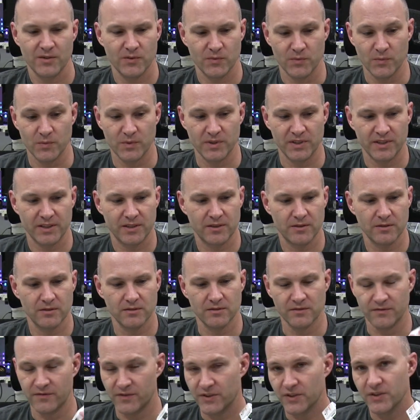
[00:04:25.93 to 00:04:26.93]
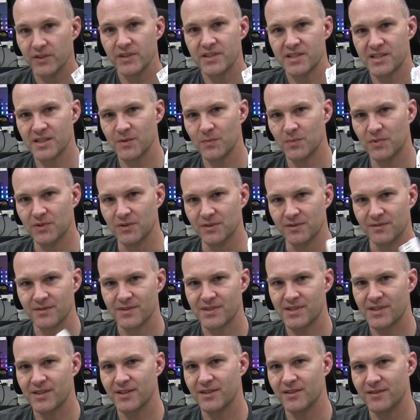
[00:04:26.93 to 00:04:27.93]
Really cool, very simple.
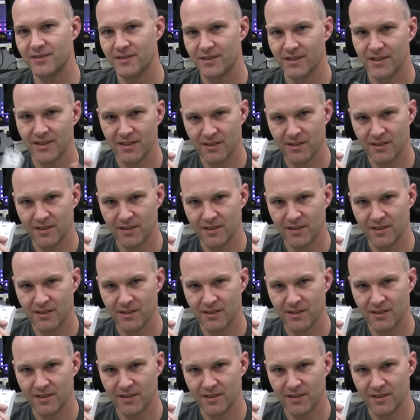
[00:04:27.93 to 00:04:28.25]
So